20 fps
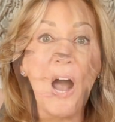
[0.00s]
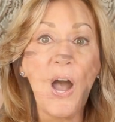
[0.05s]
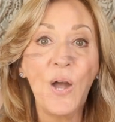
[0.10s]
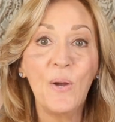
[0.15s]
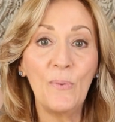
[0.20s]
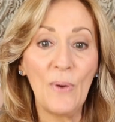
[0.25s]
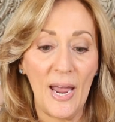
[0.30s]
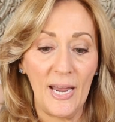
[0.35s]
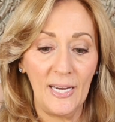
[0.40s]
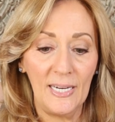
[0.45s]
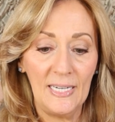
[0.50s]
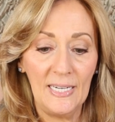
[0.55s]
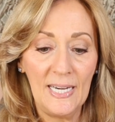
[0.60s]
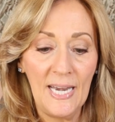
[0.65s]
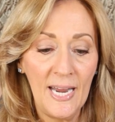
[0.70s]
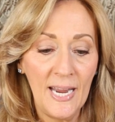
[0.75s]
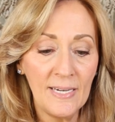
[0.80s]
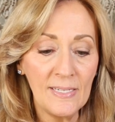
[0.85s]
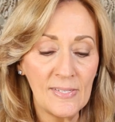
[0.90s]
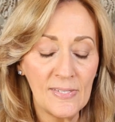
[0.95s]
All right,
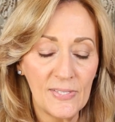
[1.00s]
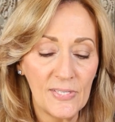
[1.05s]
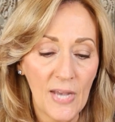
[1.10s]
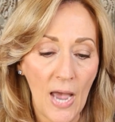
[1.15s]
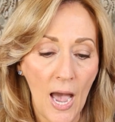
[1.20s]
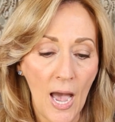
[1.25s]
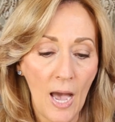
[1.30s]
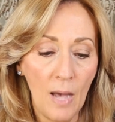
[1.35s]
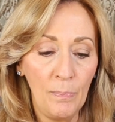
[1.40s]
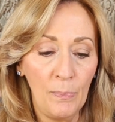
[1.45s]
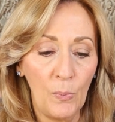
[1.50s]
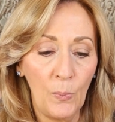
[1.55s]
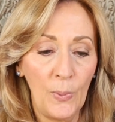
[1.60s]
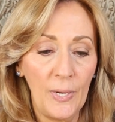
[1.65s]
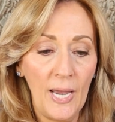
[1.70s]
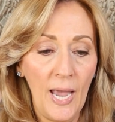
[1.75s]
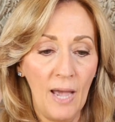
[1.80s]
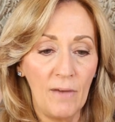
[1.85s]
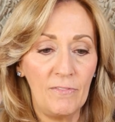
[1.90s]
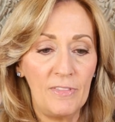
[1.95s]
next up
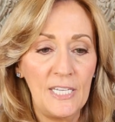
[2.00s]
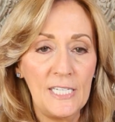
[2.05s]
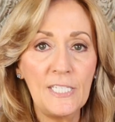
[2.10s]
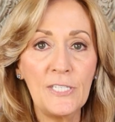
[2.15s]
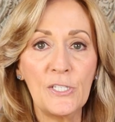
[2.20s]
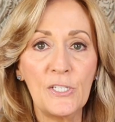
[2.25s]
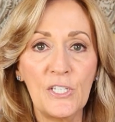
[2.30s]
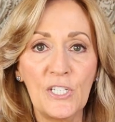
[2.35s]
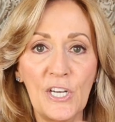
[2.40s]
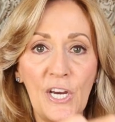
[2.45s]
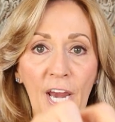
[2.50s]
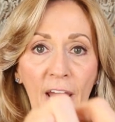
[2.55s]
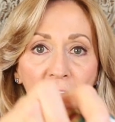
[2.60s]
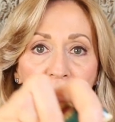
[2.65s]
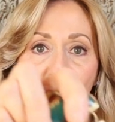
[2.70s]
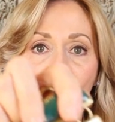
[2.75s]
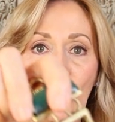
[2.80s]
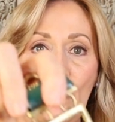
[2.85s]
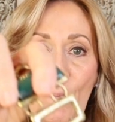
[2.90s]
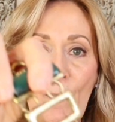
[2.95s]
we have this
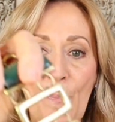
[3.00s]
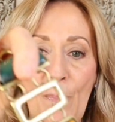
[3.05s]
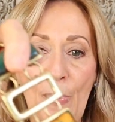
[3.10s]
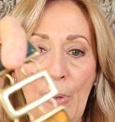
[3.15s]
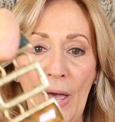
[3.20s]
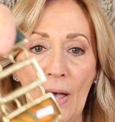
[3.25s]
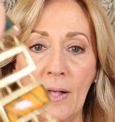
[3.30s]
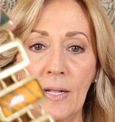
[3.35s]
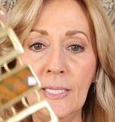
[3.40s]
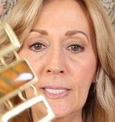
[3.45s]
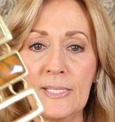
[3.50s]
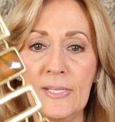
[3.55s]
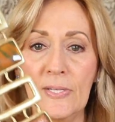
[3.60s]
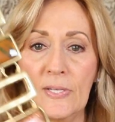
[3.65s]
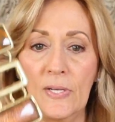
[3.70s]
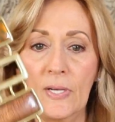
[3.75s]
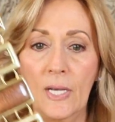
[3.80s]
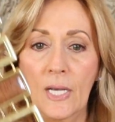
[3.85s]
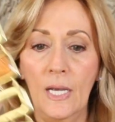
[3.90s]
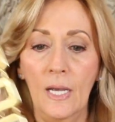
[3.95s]
chain
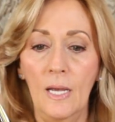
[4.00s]
belt.